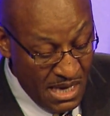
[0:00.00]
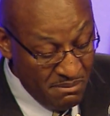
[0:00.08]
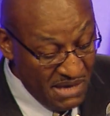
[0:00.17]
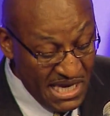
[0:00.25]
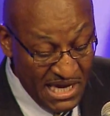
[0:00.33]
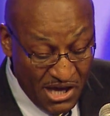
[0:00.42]

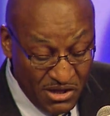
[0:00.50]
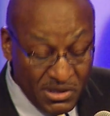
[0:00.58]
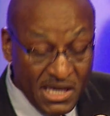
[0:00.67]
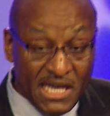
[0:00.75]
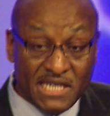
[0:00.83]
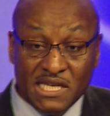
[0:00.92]
Many other
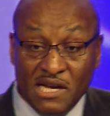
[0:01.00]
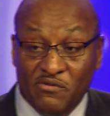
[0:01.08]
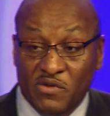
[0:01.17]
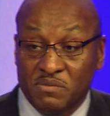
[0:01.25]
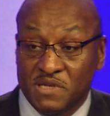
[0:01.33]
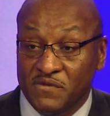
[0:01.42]
kids come
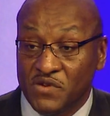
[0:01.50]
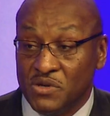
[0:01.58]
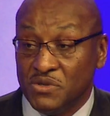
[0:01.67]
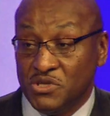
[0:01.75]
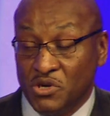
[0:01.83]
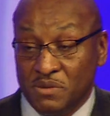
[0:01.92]
from
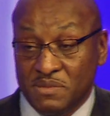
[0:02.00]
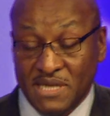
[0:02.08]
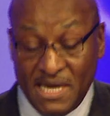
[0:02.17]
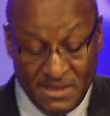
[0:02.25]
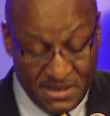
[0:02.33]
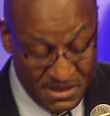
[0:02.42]
difficult
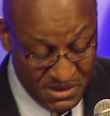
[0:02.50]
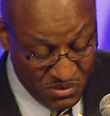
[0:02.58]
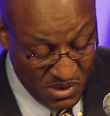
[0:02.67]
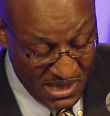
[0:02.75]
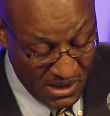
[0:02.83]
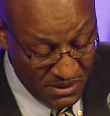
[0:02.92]
circumstances as
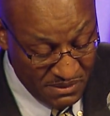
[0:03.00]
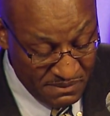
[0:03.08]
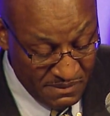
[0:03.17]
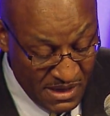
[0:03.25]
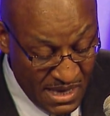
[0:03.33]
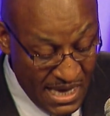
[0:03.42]
well,
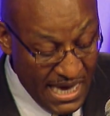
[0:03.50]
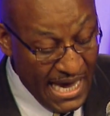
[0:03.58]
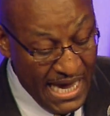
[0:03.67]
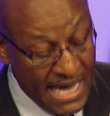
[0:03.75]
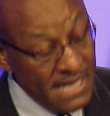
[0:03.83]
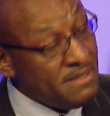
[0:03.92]

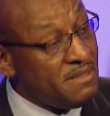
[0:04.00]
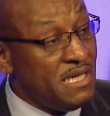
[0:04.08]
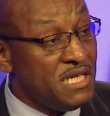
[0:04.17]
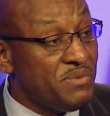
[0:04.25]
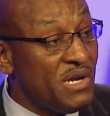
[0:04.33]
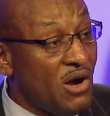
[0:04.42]
and
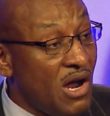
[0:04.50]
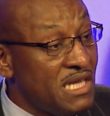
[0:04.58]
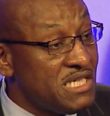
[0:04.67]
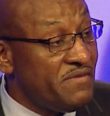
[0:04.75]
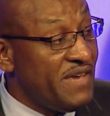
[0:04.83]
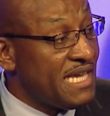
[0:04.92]
is
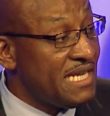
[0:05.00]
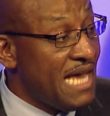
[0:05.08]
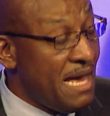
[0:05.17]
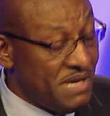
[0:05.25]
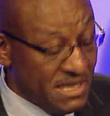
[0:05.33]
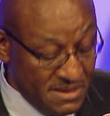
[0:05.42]
regardless of
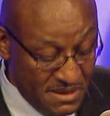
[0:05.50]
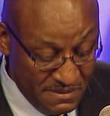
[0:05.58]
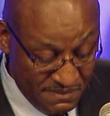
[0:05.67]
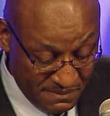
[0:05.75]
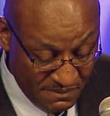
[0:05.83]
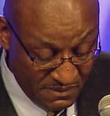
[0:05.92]
economics.
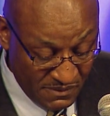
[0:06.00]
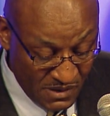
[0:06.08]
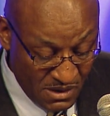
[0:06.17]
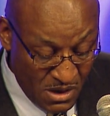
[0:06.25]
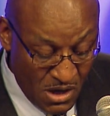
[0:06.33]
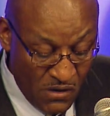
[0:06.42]

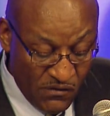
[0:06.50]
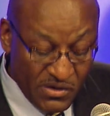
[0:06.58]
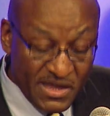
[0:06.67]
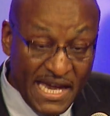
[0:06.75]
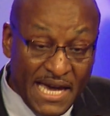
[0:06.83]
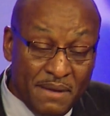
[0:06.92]
For
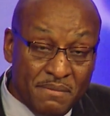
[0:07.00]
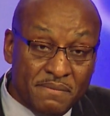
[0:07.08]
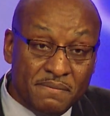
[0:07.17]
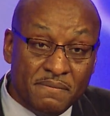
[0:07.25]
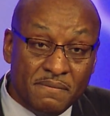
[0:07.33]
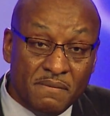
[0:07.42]
them,
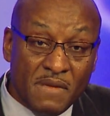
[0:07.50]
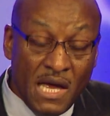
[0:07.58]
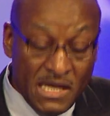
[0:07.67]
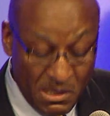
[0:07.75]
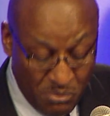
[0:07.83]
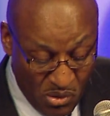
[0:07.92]

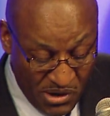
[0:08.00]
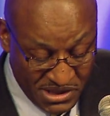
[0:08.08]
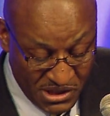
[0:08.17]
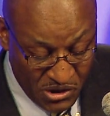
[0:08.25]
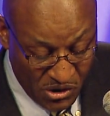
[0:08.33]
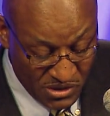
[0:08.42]
the Boys
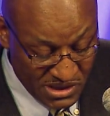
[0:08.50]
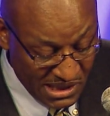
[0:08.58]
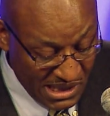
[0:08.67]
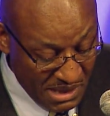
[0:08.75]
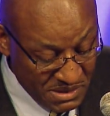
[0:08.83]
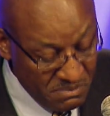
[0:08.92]
and Girls
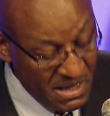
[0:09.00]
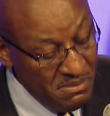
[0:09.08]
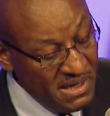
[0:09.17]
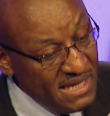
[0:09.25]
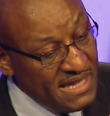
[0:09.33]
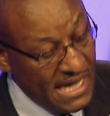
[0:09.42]
Clubs may
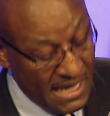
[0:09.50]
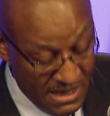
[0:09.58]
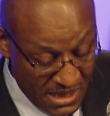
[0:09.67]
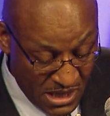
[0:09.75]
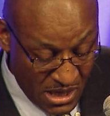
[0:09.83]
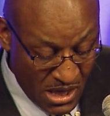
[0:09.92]
be the
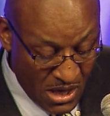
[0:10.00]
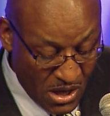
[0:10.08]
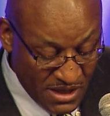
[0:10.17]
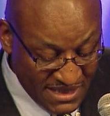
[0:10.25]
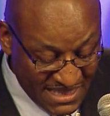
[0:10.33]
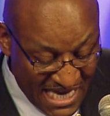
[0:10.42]

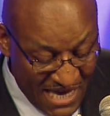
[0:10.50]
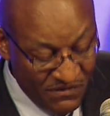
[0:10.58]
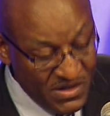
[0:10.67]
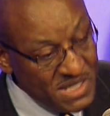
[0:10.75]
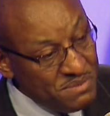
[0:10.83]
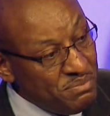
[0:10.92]

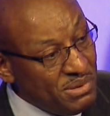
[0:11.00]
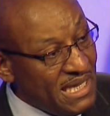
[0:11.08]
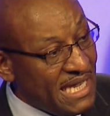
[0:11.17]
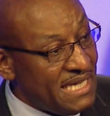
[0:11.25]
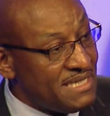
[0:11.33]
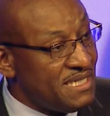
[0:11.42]
safest
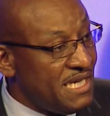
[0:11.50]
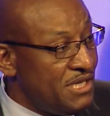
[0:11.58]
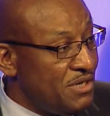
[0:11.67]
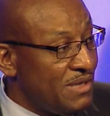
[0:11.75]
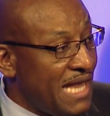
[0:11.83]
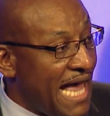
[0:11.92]
place in
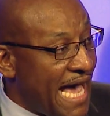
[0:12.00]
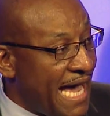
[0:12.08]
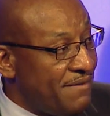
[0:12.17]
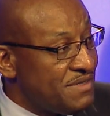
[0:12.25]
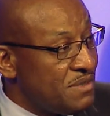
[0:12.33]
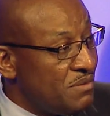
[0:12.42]
their
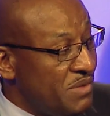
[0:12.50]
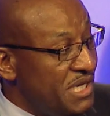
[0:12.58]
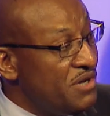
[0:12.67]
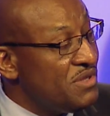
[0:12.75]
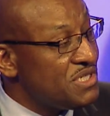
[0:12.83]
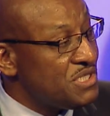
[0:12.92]
lives. We
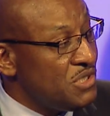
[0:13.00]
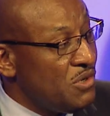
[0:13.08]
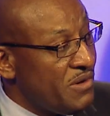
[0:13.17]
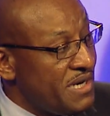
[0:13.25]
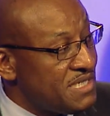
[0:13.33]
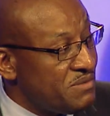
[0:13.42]
hear the
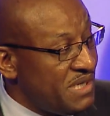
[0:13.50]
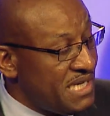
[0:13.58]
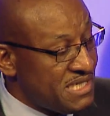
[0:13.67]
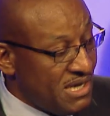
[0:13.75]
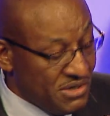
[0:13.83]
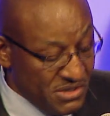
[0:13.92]
stories when they
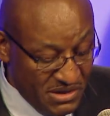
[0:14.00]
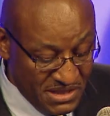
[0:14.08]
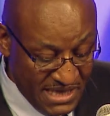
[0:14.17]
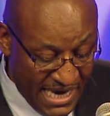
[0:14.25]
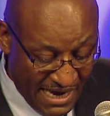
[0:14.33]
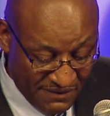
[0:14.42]
talk to our
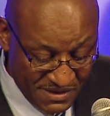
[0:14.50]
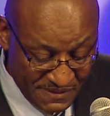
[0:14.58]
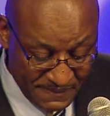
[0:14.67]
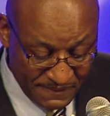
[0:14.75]
staff.